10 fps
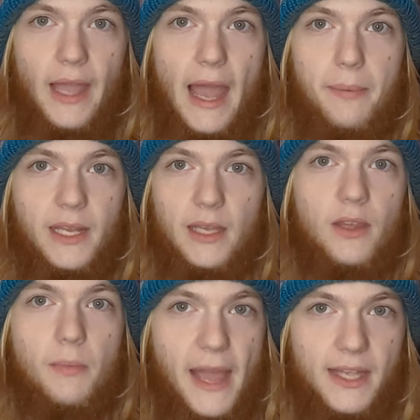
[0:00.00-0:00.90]
happening in the
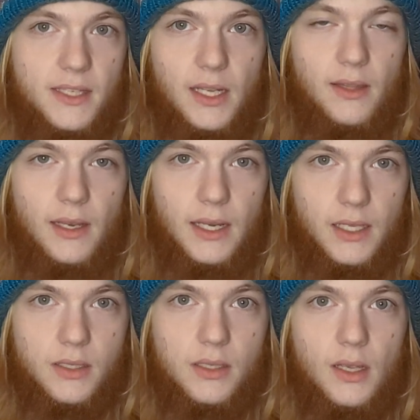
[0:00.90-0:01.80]
capacity that it
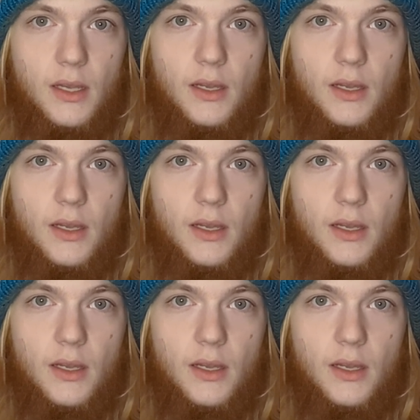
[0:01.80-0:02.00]
is.